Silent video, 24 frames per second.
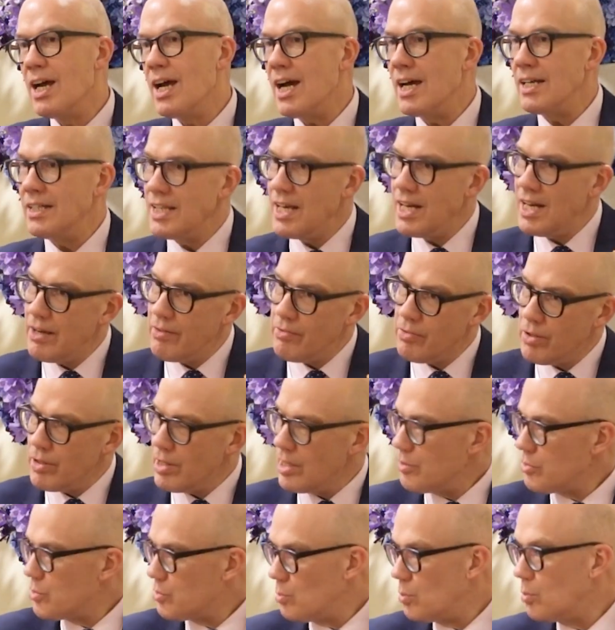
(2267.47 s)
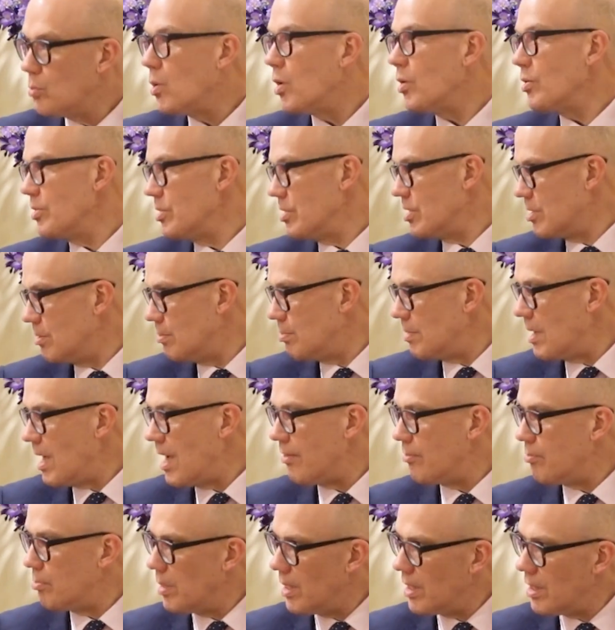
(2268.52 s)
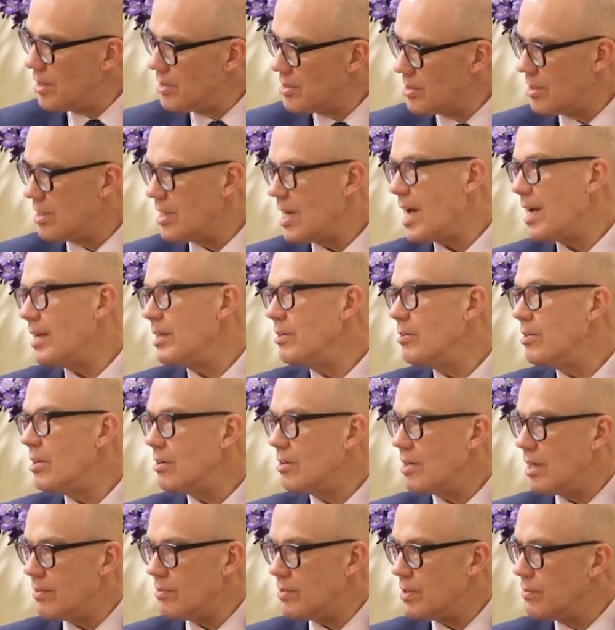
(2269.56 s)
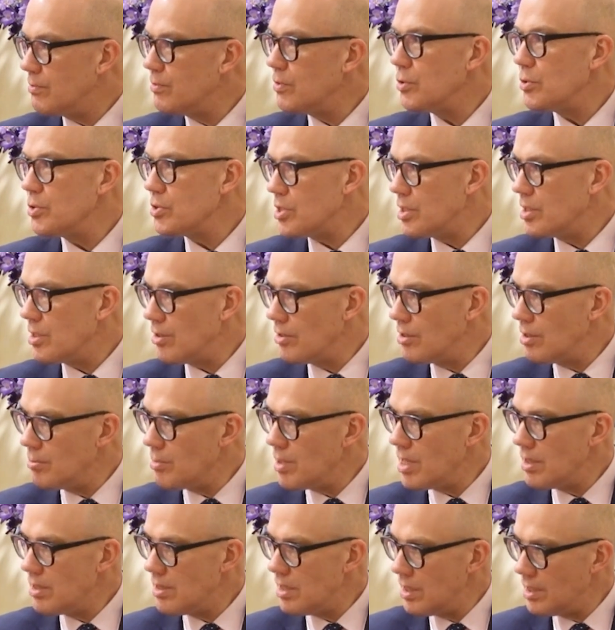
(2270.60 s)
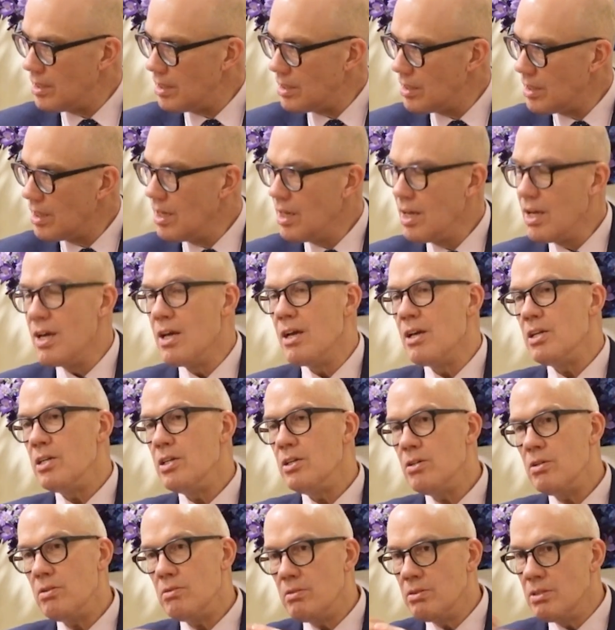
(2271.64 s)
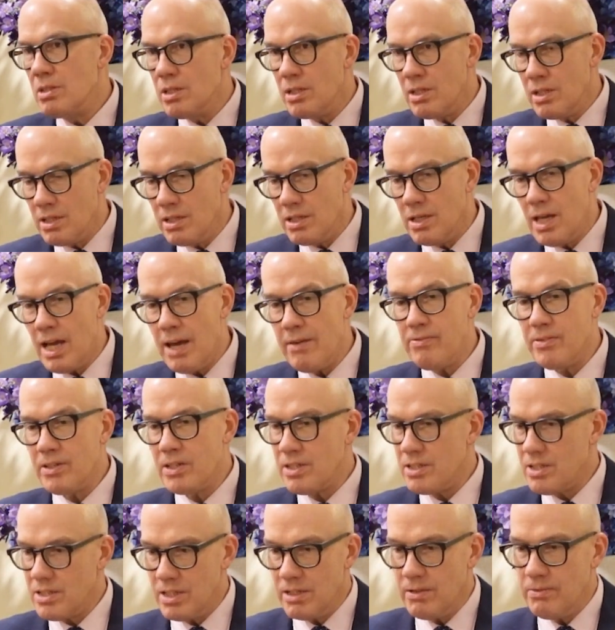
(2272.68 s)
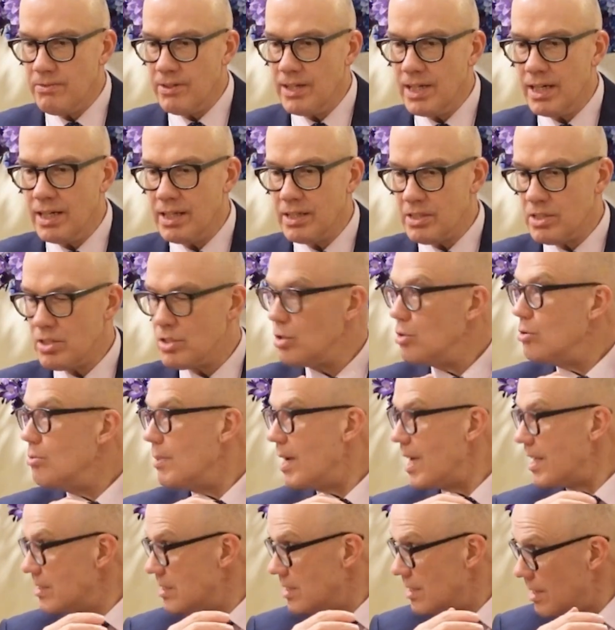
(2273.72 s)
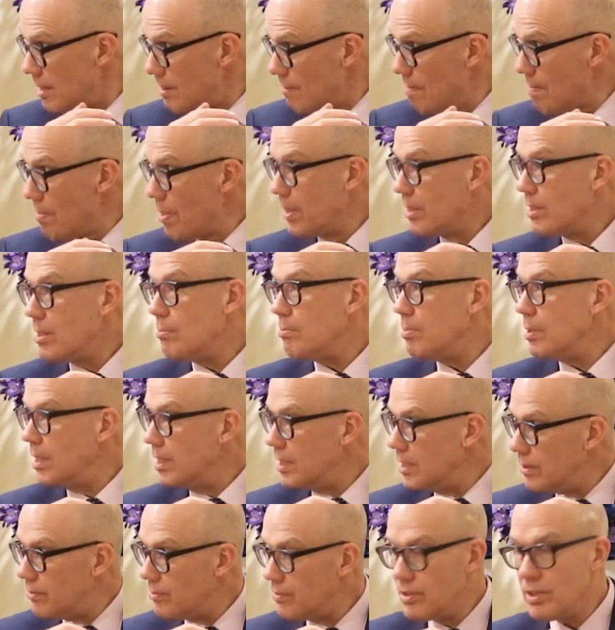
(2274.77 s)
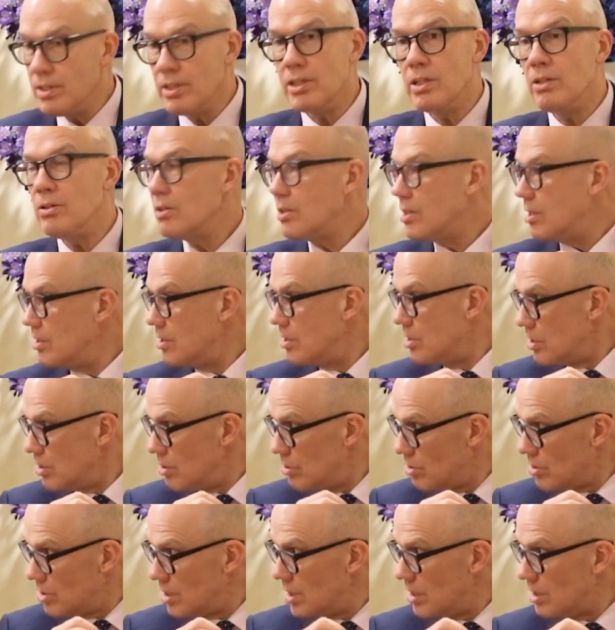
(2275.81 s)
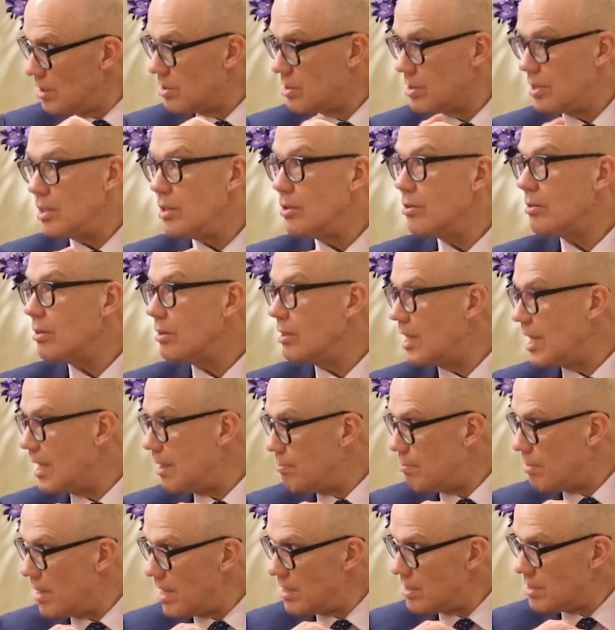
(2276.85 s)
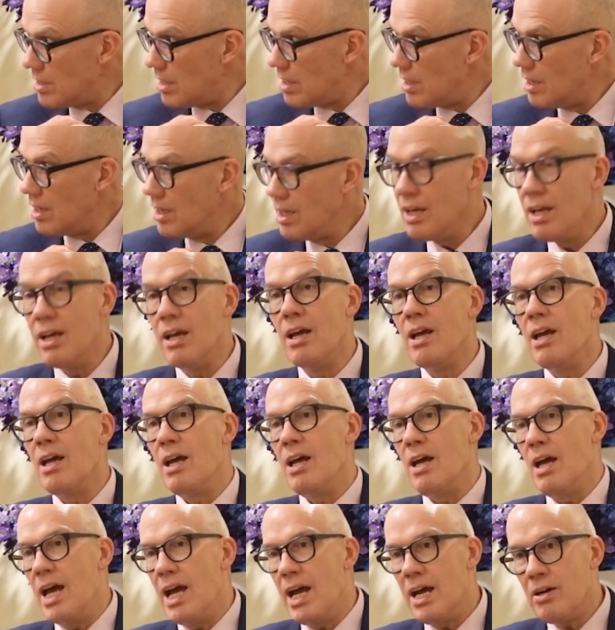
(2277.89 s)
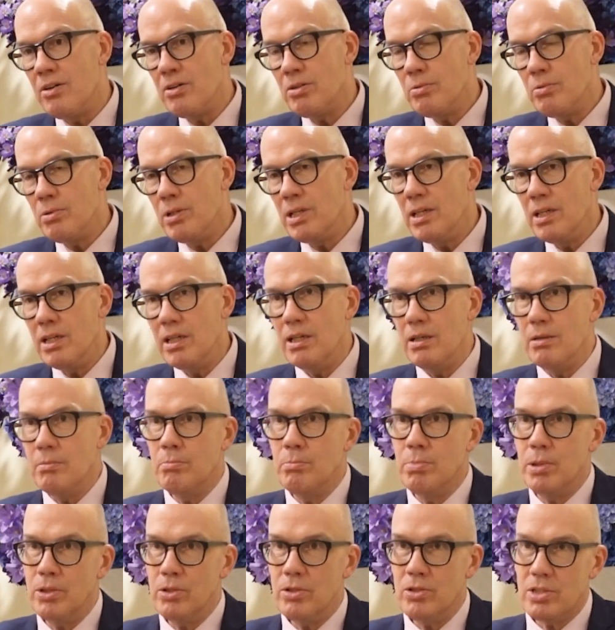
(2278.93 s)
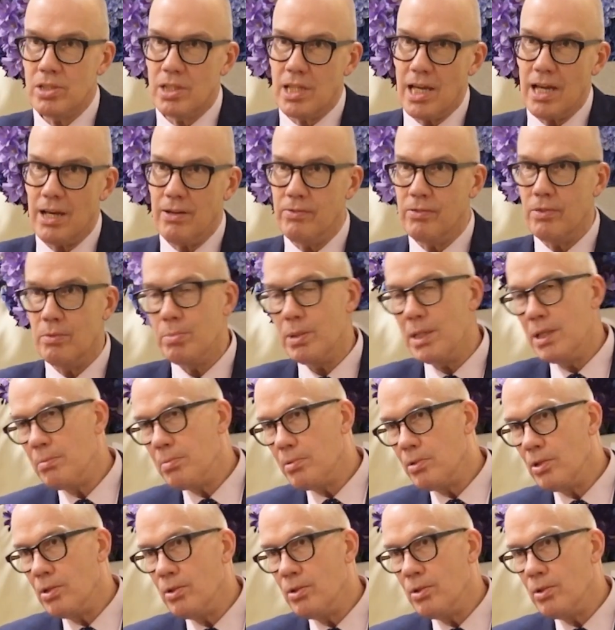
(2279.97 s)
and then everyone else will want to have part of that. You don't have to force it on them, I think. The efficacy feelings do matter. The belief that you can do things, that you can get better. How do we boost that for people